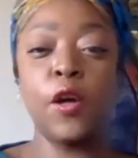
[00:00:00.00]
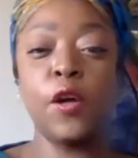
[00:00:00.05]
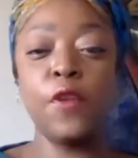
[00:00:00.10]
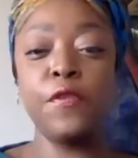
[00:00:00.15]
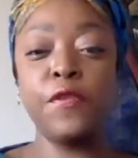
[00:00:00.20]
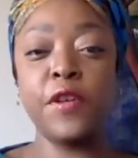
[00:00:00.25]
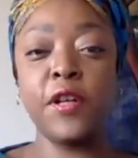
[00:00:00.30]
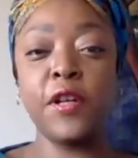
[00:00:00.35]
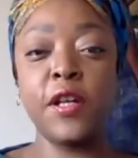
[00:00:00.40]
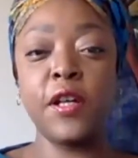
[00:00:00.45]

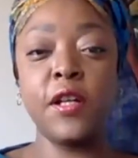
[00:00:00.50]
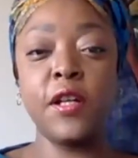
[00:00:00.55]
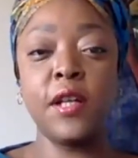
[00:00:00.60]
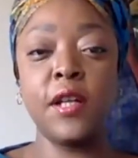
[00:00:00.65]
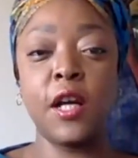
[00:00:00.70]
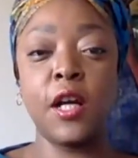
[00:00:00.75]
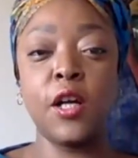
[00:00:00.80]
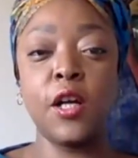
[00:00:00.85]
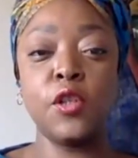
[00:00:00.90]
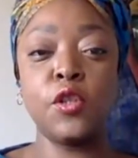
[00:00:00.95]
over
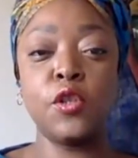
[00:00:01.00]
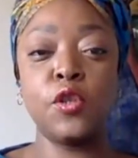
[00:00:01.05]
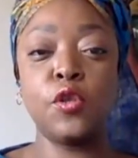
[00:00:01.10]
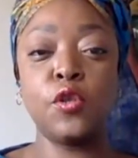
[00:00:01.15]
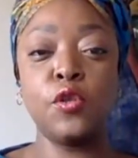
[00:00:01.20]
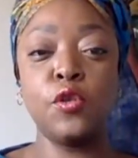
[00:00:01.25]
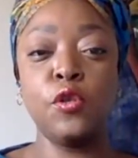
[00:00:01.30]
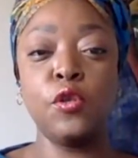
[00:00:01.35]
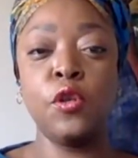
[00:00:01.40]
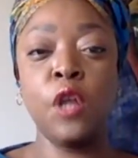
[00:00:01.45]
now
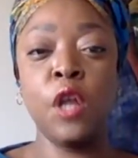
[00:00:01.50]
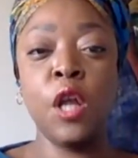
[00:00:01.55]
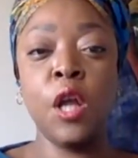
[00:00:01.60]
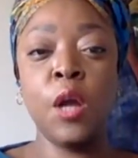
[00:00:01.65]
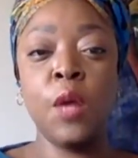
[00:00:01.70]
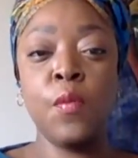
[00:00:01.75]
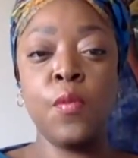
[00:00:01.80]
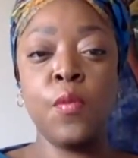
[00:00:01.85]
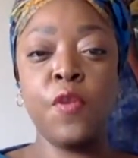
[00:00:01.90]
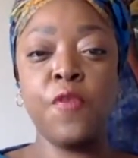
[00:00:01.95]
to
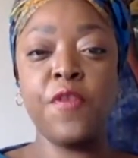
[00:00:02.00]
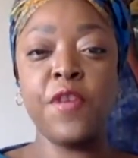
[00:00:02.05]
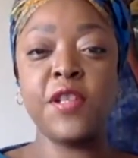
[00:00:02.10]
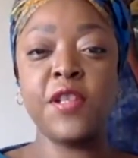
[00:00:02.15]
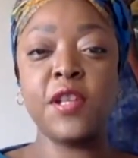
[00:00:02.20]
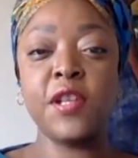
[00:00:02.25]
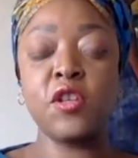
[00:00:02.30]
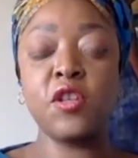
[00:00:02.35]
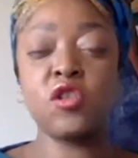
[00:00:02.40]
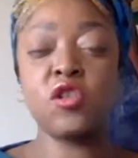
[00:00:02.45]

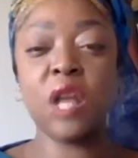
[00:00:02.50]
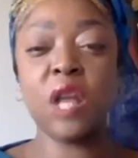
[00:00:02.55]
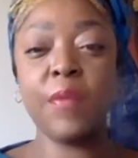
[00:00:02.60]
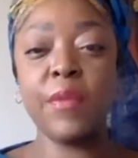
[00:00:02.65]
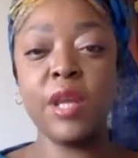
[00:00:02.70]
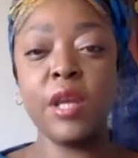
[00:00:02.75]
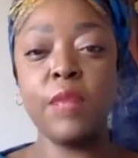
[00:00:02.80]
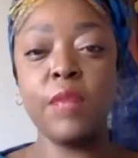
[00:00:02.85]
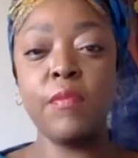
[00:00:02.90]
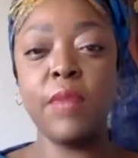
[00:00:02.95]
Professor
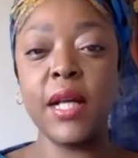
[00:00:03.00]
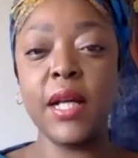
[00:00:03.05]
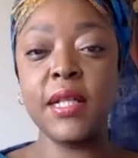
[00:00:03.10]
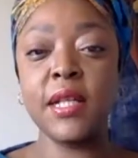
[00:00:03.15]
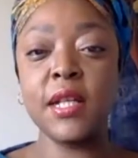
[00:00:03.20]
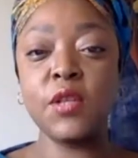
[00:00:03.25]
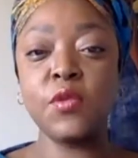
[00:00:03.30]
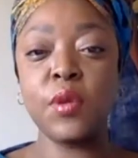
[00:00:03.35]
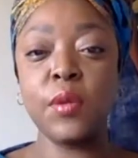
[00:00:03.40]
Shabir Madhi.